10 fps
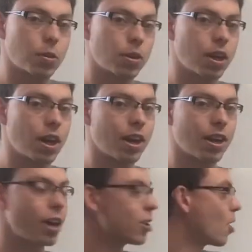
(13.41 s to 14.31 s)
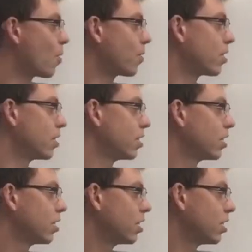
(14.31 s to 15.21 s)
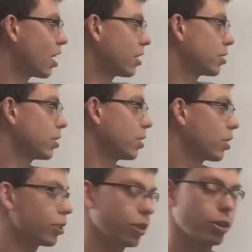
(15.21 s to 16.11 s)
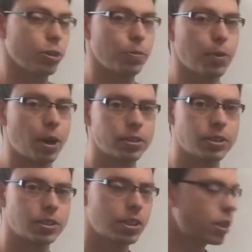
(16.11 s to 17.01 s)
unknown to 32 parts.